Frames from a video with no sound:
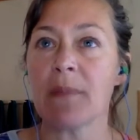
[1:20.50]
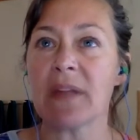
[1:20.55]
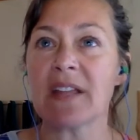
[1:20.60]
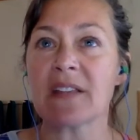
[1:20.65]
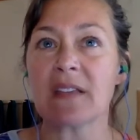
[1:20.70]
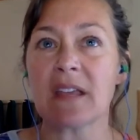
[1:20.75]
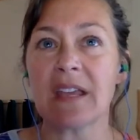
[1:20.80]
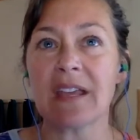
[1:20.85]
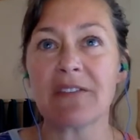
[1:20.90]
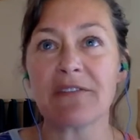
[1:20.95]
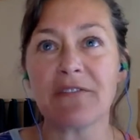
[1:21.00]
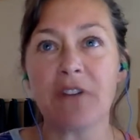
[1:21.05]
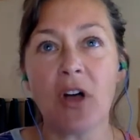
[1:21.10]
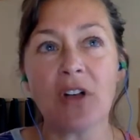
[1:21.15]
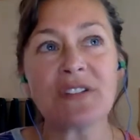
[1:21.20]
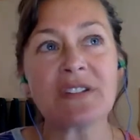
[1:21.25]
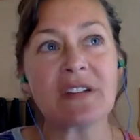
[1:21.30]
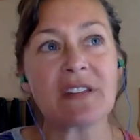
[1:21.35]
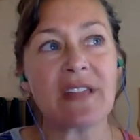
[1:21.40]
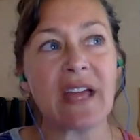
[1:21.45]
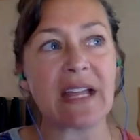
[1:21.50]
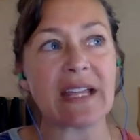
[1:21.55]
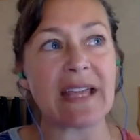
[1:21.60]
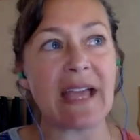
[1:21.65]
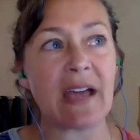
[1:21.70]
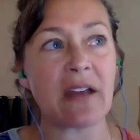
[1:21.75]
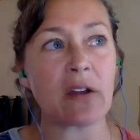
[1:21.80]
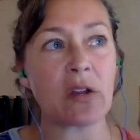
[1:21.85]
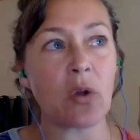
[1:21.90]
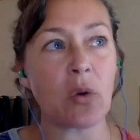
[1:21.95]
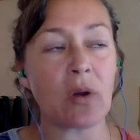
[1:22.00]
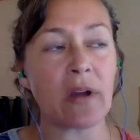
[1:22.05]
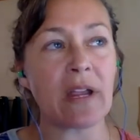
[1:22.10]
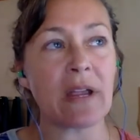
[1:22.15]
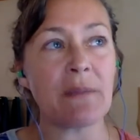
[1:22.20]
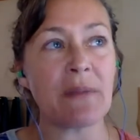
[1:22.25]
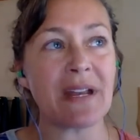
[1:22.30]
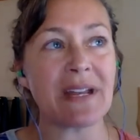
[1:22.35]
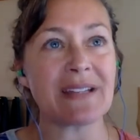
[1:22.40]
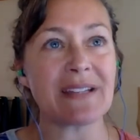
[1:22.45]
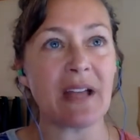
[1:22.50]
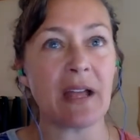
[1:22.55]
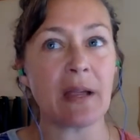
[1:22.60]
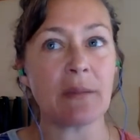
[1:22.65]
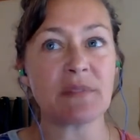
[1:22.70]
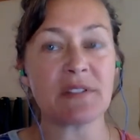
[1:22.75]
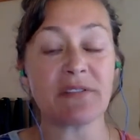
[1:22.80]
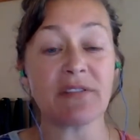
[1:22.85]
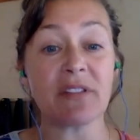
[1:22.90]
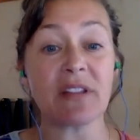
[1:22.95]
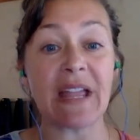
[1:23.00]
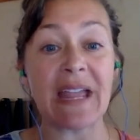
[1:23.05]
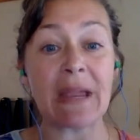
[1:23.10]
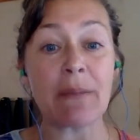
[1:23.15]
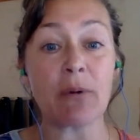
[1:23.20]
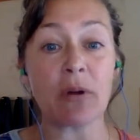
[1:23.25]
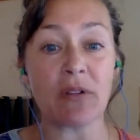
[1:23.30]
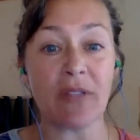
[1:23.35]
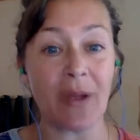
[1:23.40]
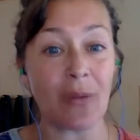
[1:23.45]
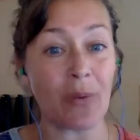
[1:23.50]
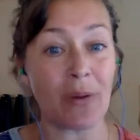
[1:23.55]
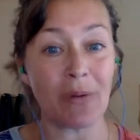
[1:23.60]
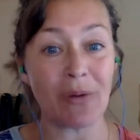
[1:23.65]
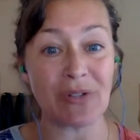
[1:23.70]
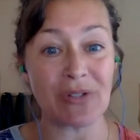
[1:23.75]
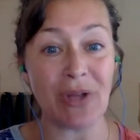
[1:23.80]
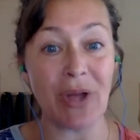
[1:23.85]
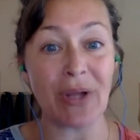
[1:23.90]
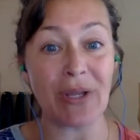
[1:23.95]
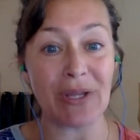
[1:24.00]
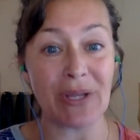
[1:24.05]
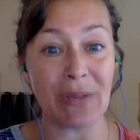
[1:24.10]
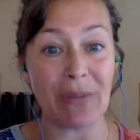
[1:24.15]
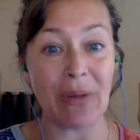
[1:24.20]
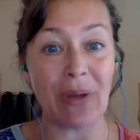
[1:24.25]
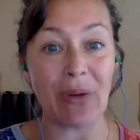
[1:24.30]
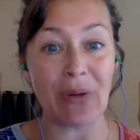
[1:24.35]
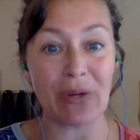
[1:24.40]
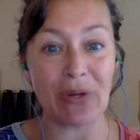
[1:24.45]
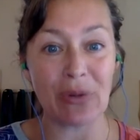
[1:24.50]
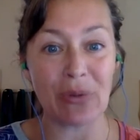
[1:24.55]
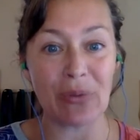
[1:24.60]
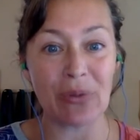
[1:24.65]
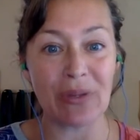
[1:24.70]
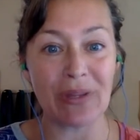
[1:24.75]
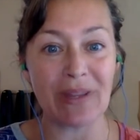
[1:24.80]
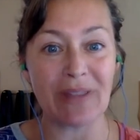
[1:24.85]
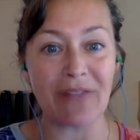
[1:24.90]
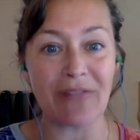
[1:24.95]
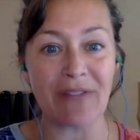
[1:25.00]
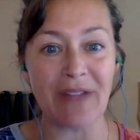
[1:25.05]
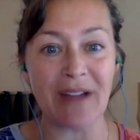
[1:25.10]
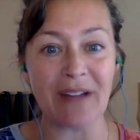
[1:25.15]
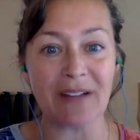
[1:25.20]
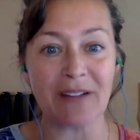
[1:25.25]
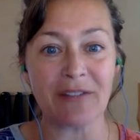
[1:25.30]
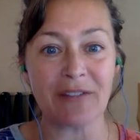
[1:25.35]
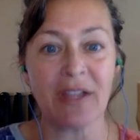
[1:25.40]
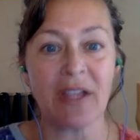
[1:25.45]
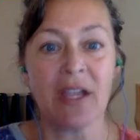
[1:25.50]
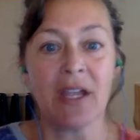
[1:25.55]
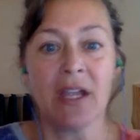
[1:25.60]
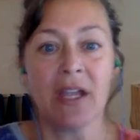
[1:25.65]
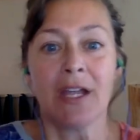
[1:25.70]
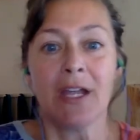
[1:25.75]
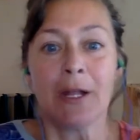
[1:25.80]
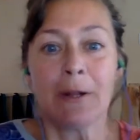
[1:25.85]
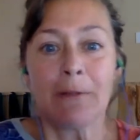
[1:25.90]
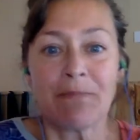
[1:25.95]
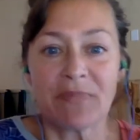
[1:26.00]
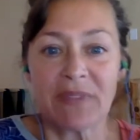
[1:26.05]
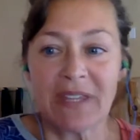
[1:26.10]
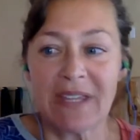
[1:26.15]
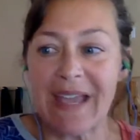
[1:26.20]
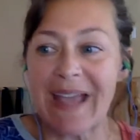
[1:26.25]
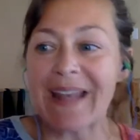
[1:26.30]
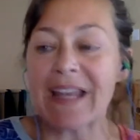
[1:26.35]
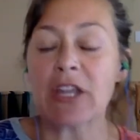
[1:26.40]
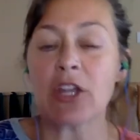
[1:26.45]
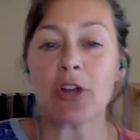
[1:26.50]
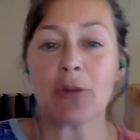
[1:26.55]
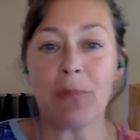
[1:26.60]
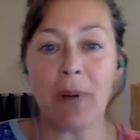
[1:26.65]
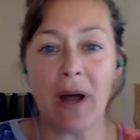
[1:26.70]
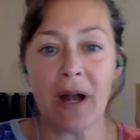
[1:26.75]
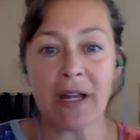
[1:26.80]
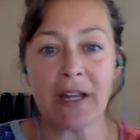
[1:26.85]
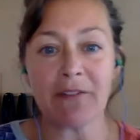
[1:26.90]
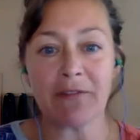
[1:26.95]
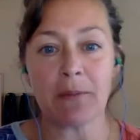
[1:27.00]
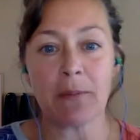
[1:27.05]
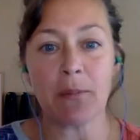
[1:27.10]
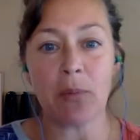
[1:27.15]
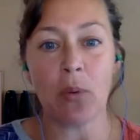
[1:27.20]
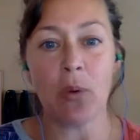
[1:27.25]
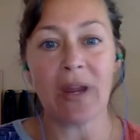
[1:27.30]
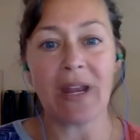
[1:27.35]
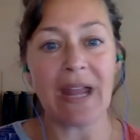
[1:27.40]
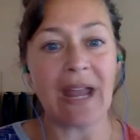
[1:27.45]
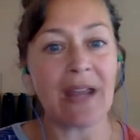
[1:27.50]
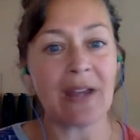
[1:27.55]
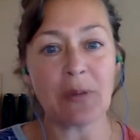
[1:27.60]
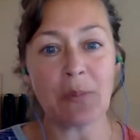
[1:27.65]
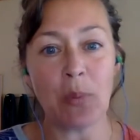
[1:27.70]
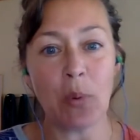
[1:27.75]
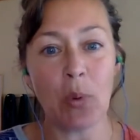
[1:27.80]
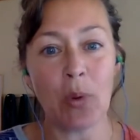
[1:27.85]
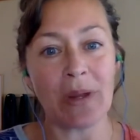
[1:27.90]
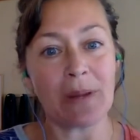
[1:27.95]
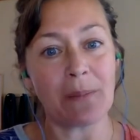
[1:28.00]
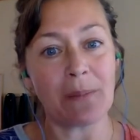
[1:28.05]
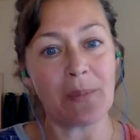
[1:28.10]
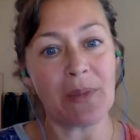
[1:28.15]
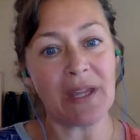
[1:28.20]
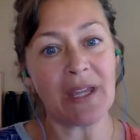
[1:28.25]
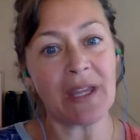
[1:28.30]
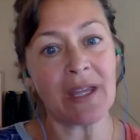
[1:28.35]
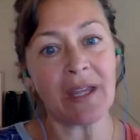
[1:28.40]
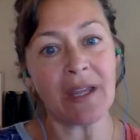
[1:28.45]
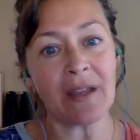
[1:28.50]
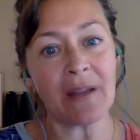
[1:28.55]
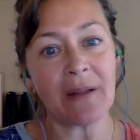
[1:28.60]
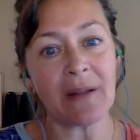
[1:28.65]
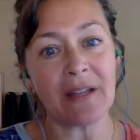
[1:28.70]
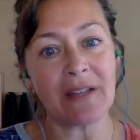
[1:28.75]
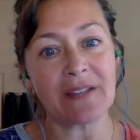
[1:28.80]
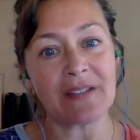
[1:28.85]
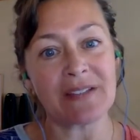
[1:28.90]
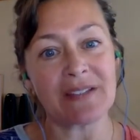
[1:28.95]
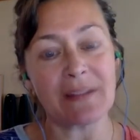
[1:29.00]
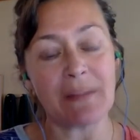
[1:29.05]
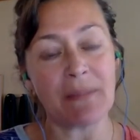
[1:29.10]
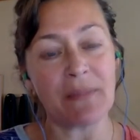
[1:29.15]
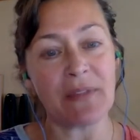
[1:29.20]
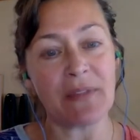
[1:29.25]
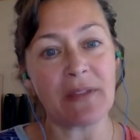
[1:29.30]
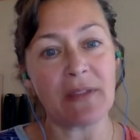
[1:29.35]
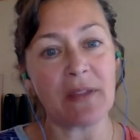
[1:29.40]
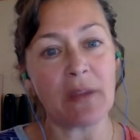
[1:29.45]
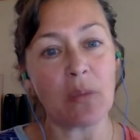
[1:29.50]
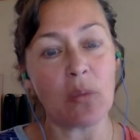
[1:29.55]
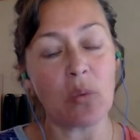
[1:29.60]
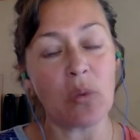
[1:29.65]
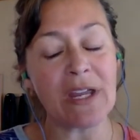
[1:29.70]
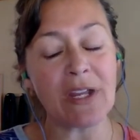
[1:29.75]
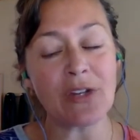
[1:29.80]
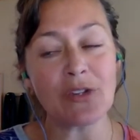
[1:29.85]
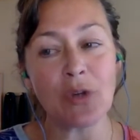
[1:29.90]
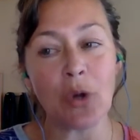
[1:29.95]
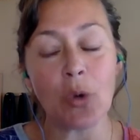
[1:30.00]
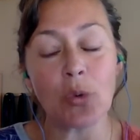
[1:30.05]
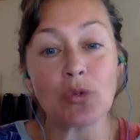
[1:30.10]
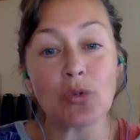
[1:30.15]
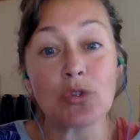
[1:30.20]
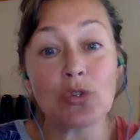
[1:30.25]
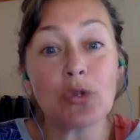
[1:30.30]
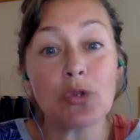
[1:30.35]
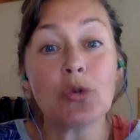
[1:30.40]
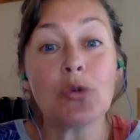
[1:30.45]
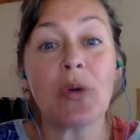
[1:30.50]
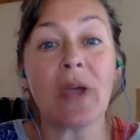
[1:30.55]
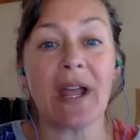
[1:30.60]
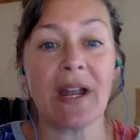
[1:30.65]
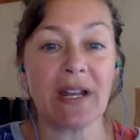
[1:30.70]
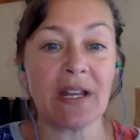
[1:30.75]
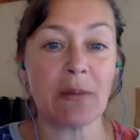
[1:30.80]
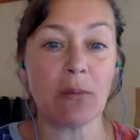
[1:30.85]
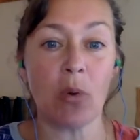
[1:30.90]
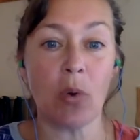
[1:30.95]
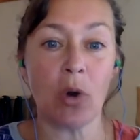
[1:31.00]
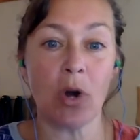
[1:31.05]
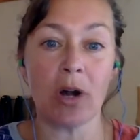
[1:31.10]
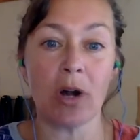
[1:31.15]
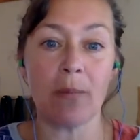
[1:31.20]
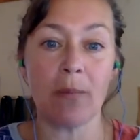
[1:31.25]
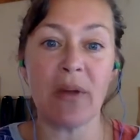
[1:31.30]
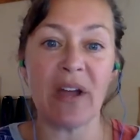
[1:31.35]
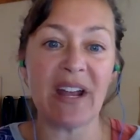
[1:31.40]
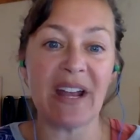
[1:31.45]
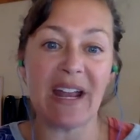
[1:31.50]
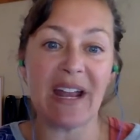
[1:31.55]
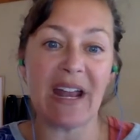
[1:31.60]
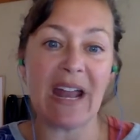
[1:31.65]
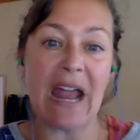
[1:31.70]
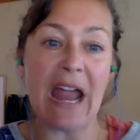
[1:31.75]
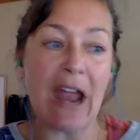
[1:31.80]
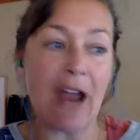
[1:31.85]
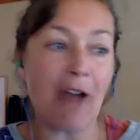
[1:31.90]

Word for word: um, it, it falls into that category many times of labor that we were talking about you know really the fact of getting your body from point A to point B is something that we don't do anymore, but